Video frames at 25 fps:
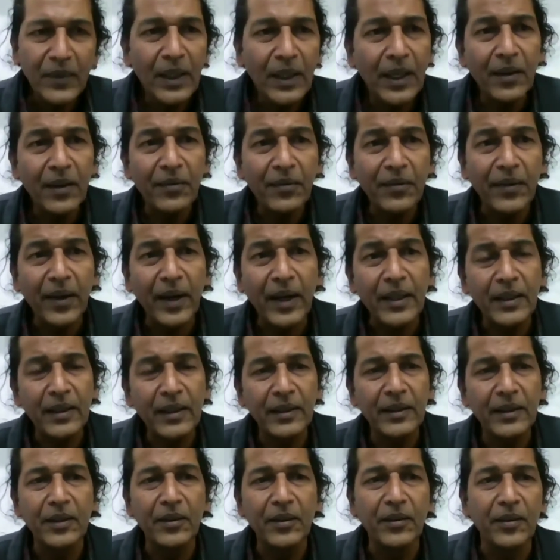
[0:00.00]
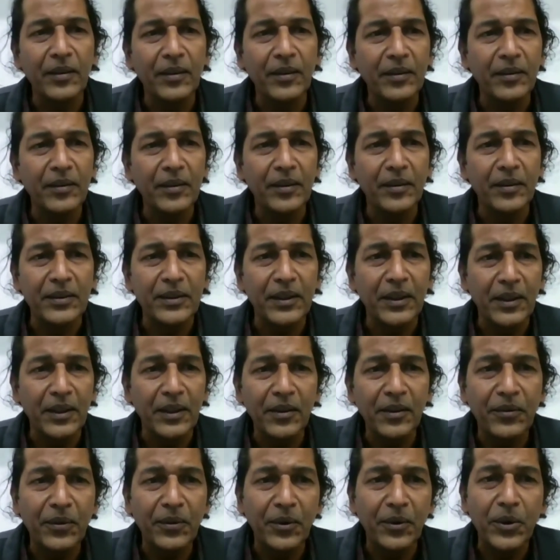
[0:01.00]
In fact, the certain
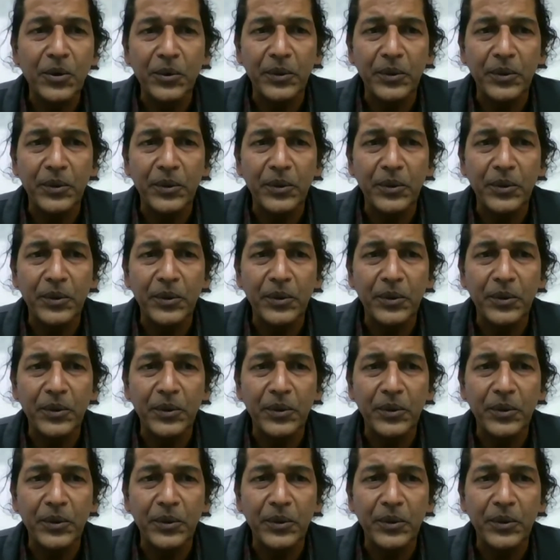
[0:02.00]
foods